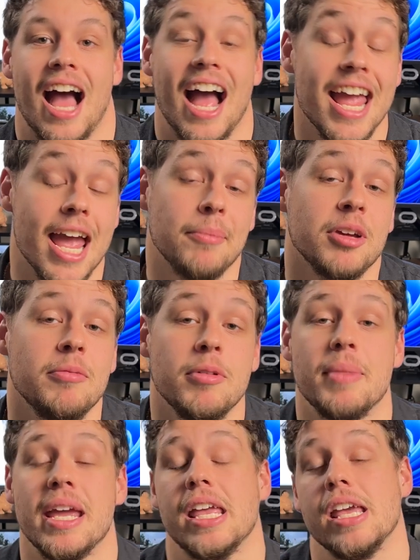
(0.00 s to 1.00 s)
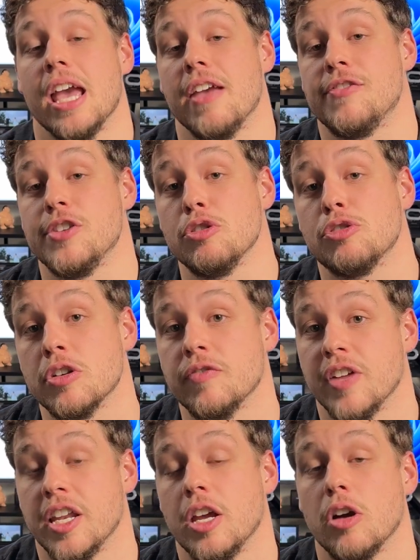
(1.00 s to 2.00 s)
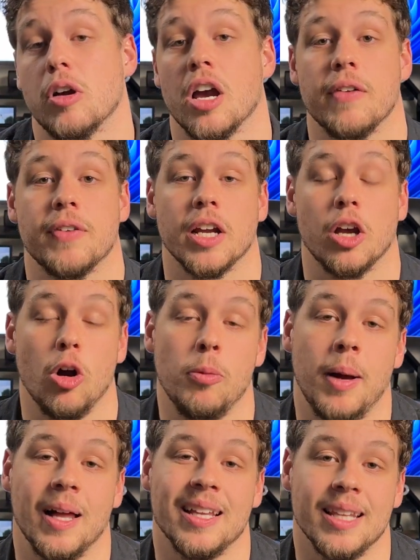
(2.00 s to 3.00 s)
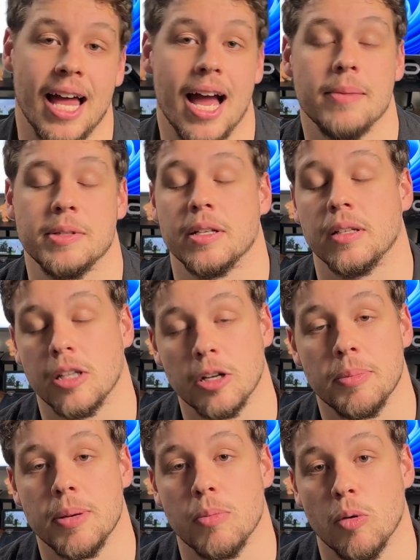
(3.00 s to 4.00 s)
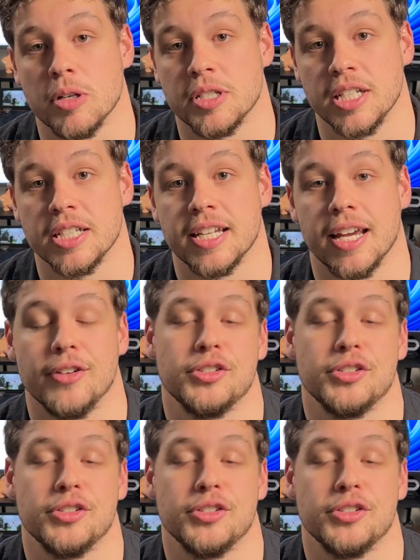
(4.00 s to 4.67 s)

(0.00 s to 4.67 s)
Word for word: I am going to be making a future video covering Copilot Labs in a little bit more detail,